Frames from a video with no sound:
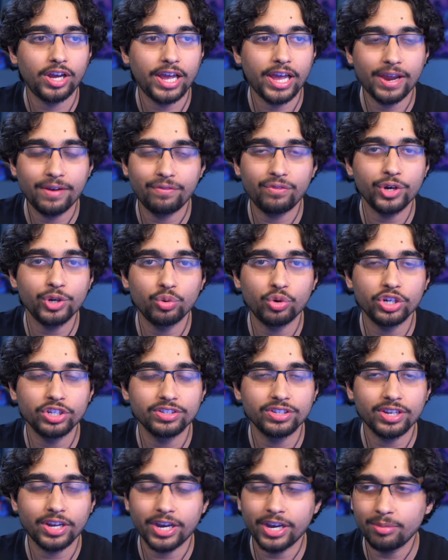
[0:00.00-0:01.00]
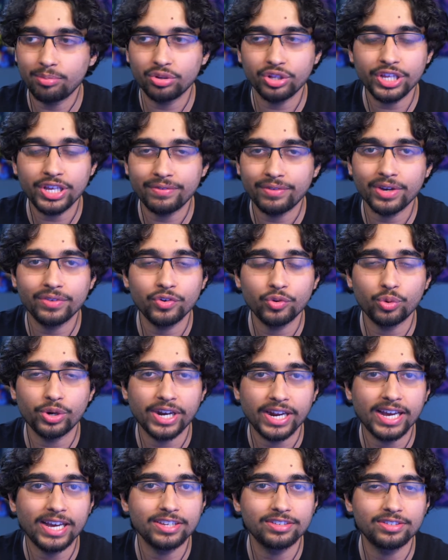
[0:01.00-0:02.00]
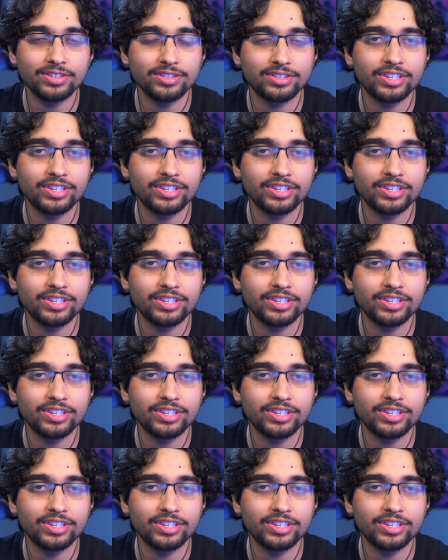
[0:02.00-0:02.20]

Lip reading: everyone. I believe everyone has the